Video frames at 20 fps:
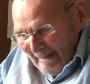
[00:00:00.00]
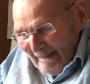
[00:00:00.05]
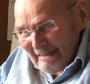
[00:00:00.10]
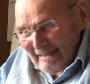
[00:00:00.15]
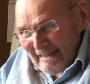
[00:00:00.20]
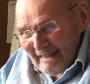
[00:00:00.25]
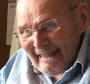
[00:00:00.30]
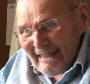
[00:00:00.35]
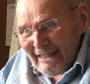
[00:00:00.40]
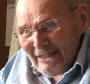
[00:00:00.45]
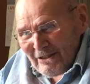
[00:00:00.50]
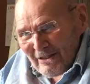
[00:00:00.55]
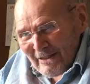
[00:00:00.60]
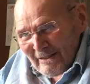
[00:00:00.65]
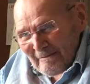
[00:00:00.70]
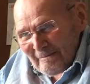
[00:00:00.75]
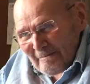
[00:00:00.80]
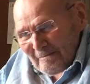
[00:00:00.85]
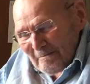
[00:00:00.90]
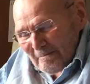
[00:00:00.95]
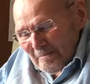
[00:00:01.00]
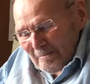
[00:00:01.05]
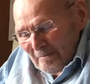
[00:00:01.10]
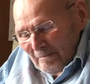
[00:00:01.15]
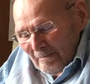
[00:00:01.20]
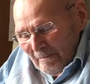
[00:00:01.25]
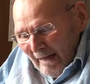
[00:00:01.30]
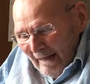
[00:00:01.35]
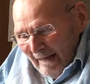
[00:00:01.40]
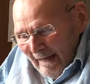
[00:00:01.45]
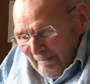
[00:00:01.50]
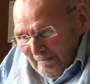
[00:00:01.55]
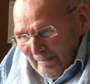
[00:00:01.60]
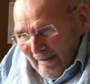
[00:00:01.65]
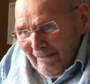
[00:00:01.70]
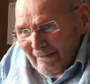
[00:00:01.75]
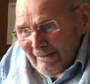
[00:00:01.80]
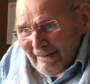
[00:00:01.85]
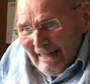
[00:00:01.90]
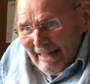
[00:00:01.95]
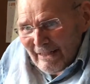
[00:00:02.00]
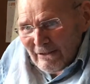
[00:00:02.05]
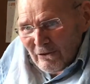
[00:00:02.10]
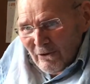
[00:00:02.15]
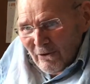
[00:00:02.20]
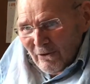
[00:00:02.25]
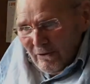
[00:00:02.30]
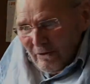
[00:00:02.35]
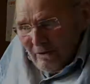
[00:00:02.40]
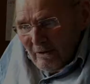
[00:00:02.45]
Salesian, Pavanetto.